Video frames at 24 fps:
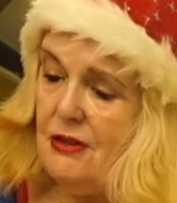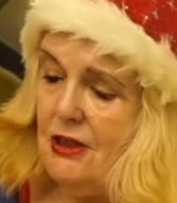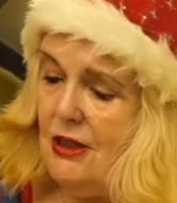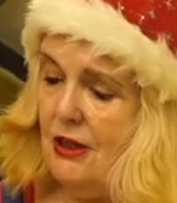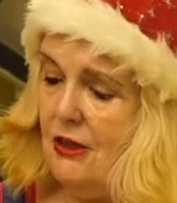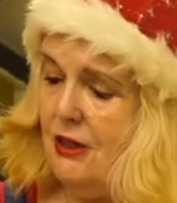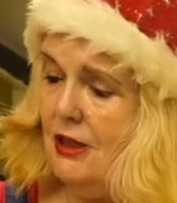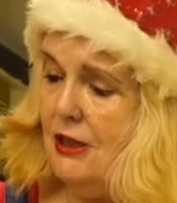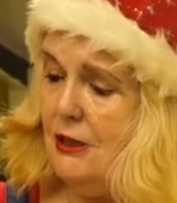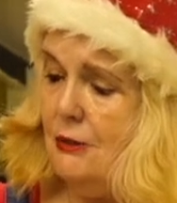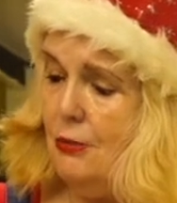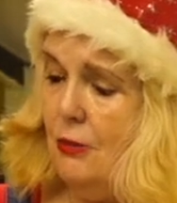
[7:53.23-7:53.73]
So
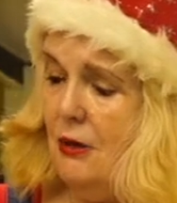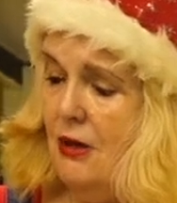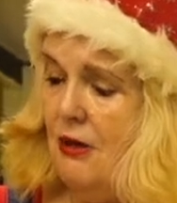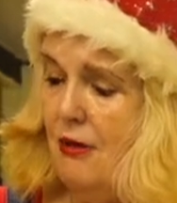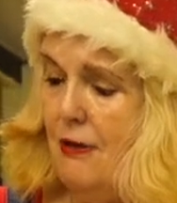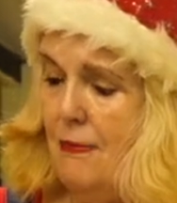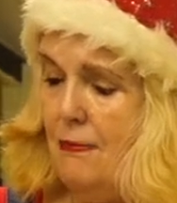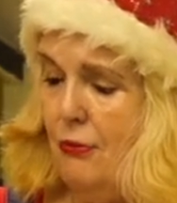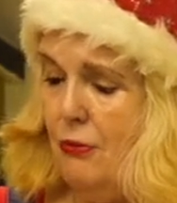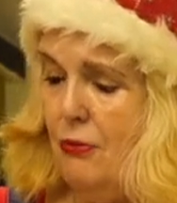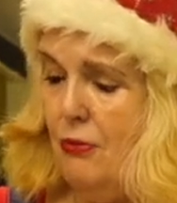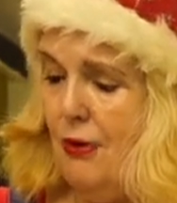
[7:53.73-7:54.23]
this one
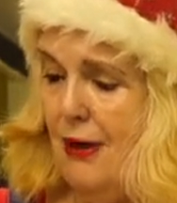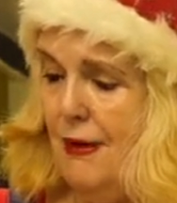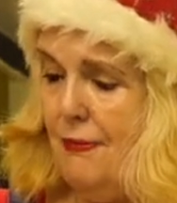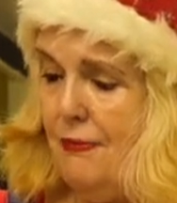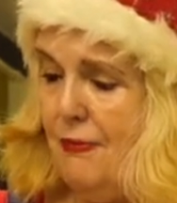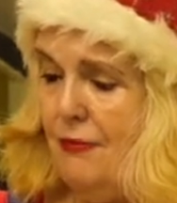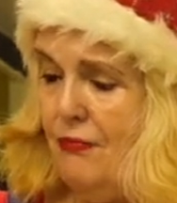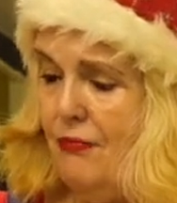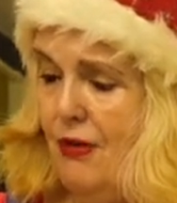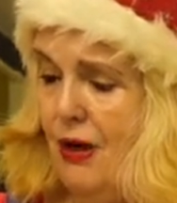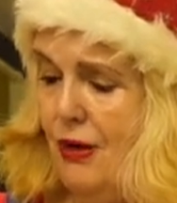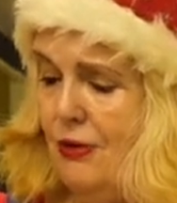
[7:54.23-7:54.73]
I bought up
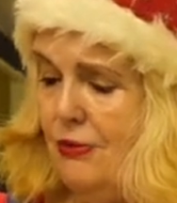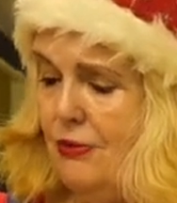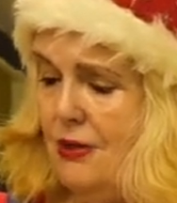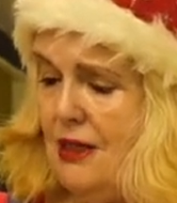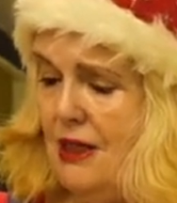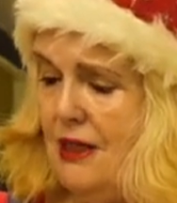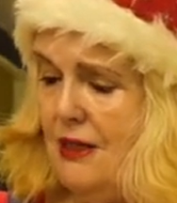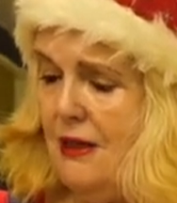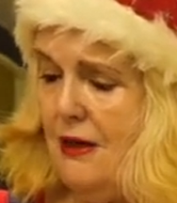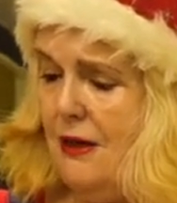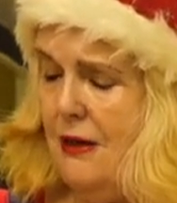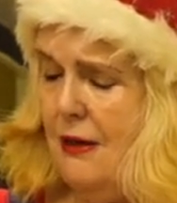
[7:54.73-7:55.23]
the road
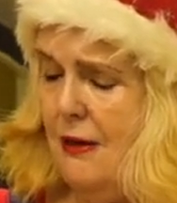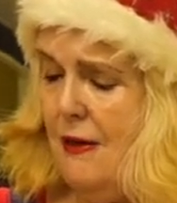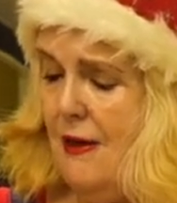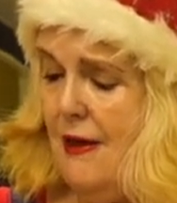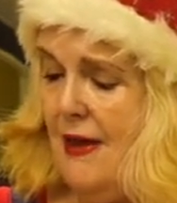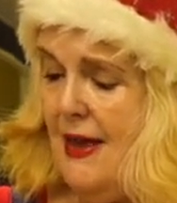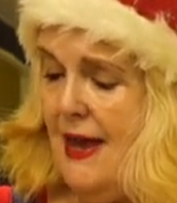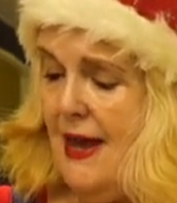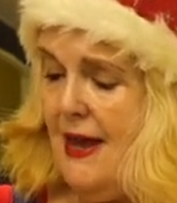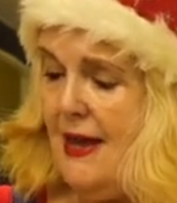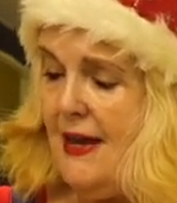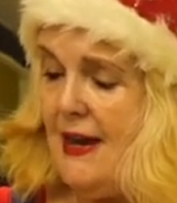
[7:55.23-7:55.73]
in the
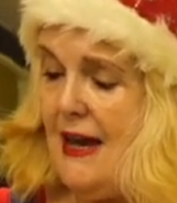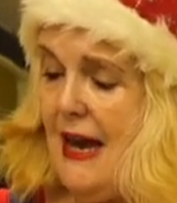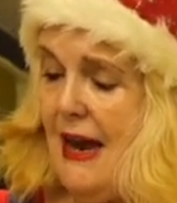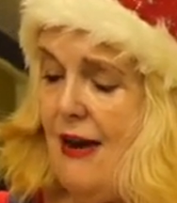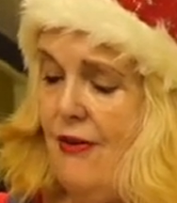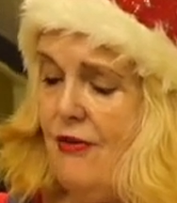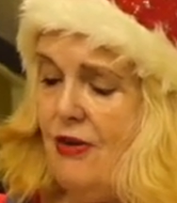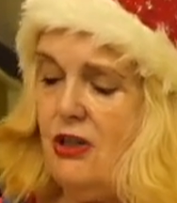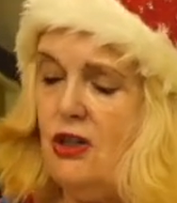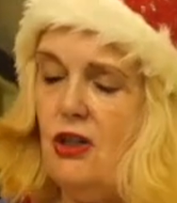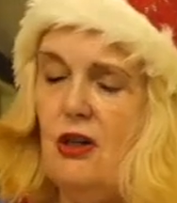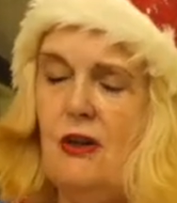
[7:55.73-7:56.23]

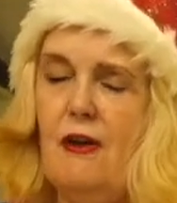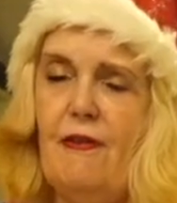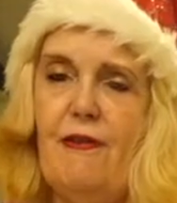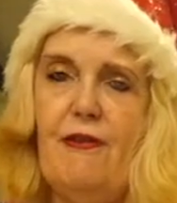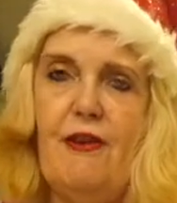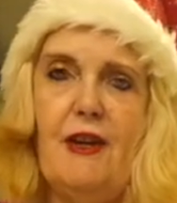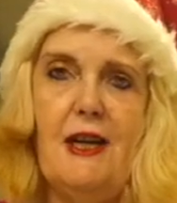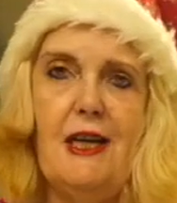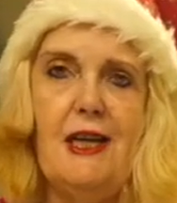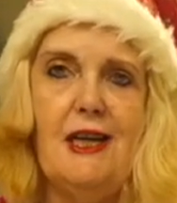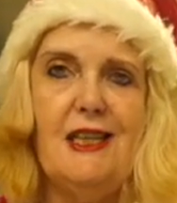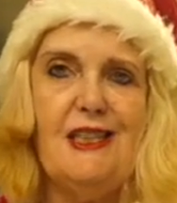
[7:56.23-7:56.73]
garage, and I
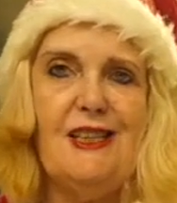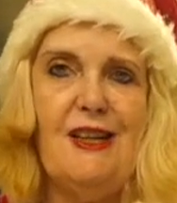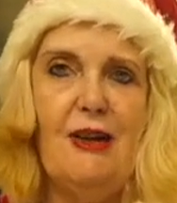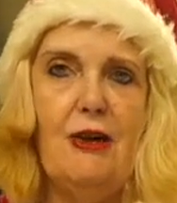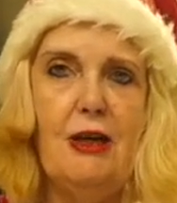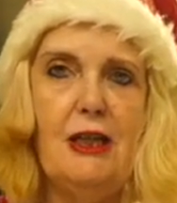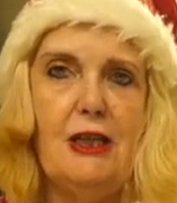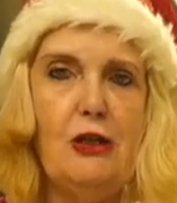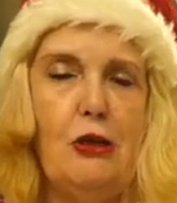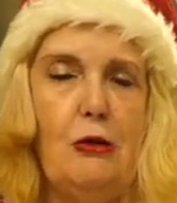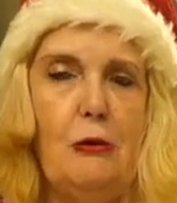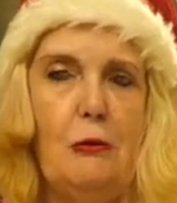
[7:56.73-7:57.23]
think it's
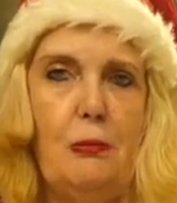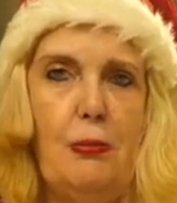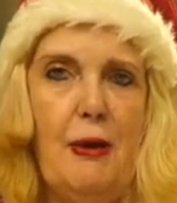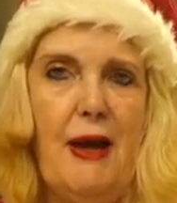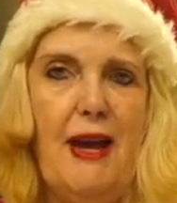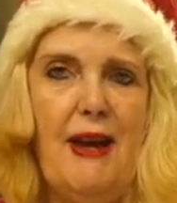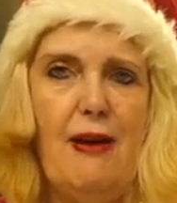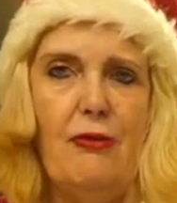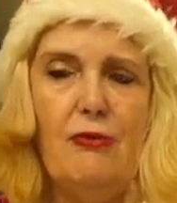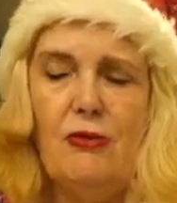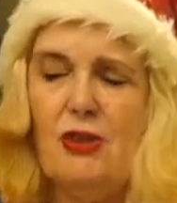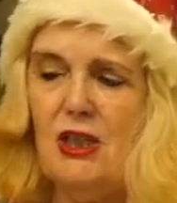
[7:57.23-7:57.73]
like
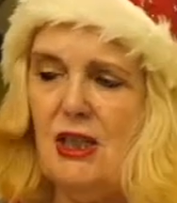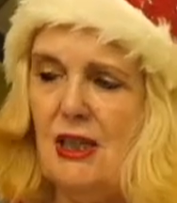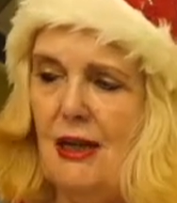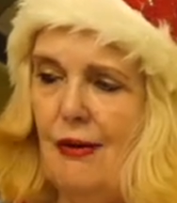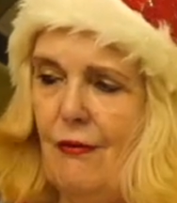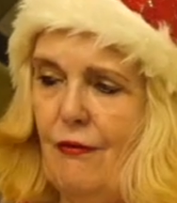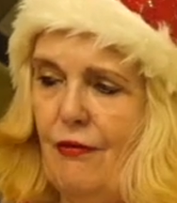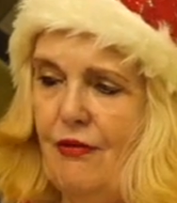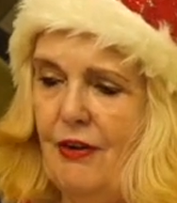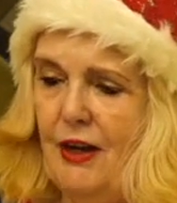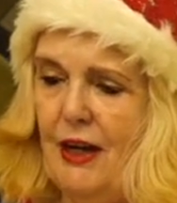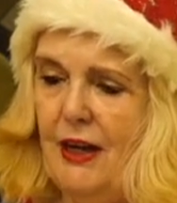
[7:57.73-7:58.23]
£2
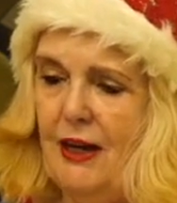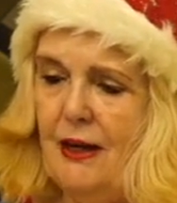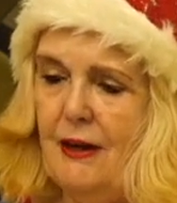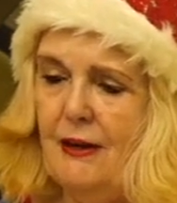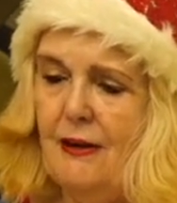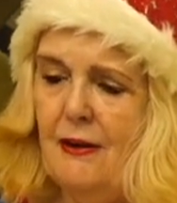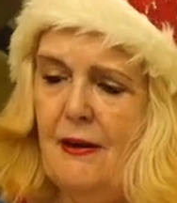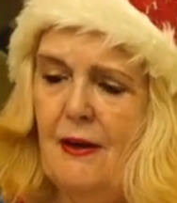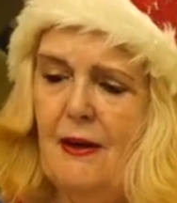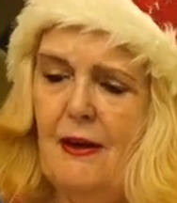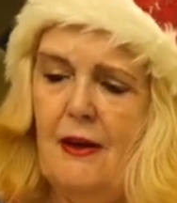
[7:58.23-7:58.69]
something,